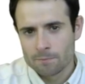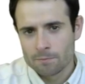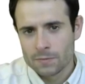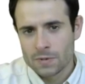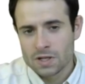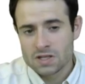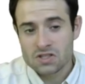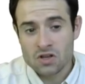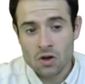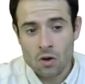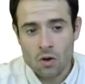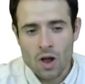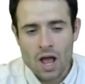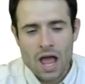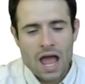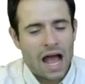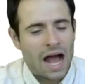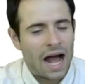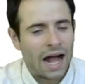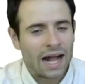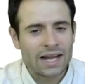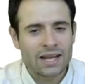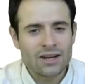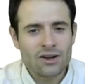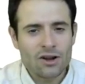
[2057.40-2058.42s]
So
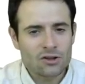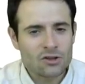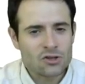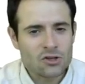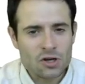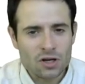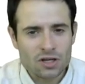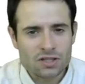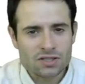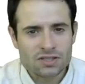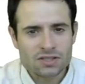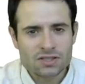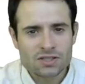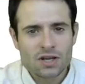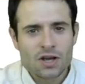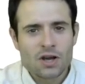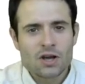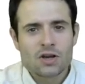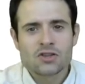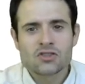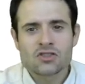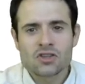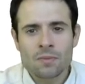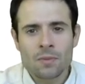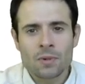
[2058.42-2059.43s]
I cannot trust
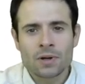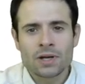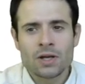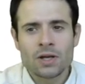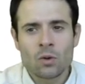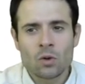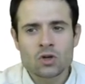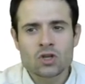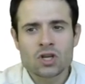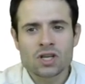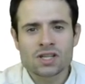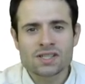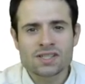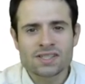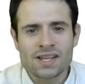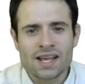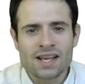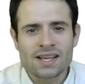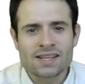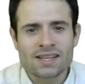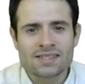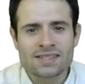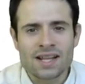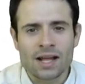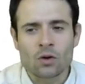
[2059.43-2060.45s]
somebody who just
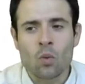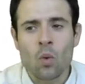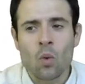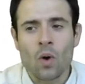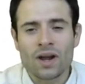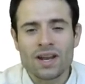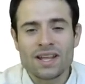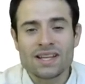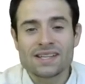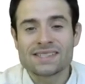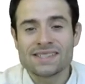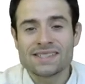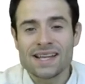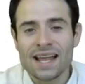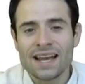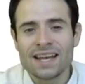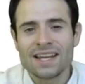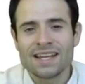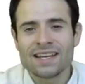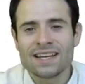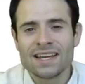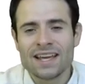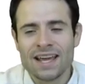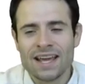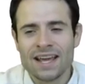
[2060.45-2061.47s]
says that what he's
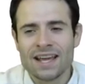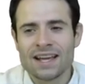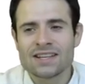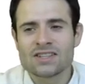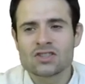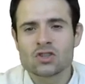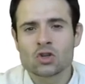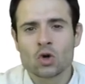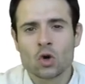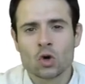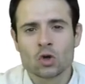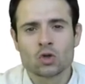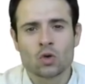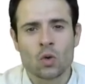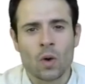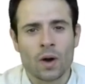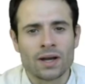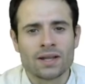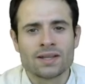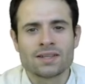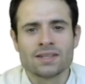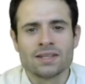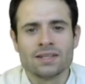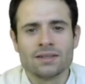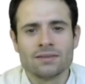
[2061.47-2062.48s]
selling is good
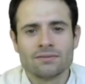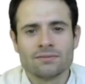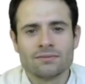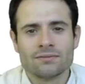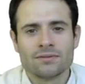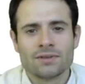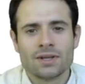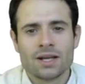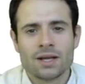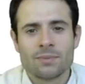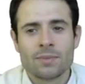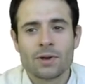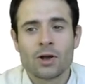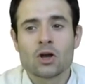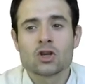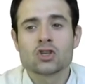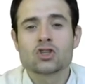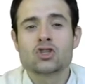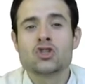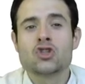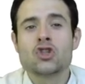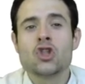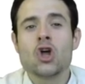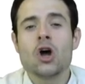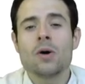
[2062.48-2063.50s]
quality, because
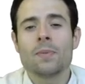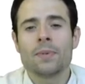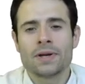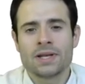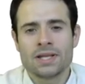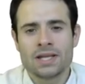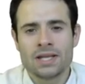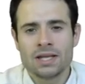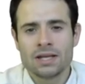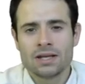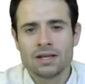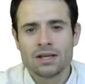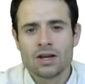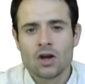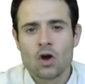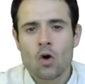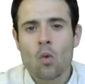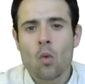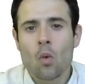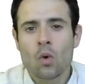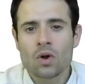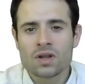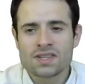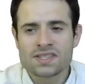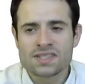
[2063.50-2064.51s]
nobody
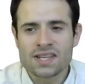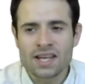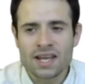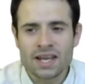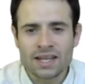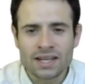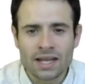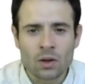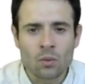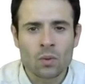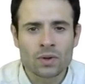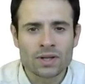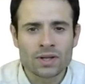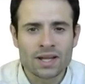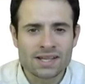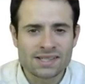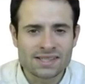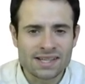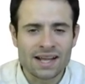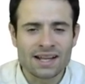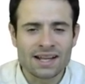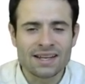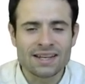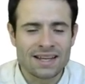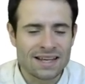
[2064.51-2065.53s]
would say that what they
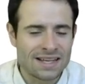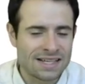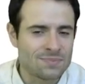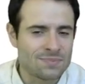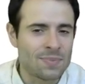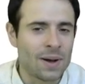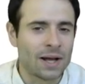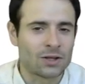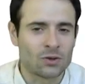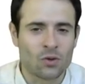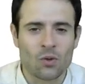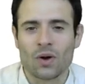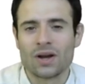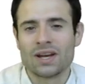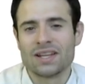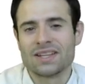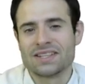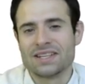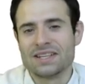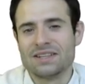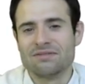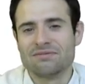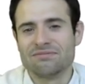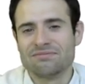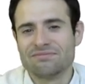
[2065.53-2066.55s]
sell is bad quality.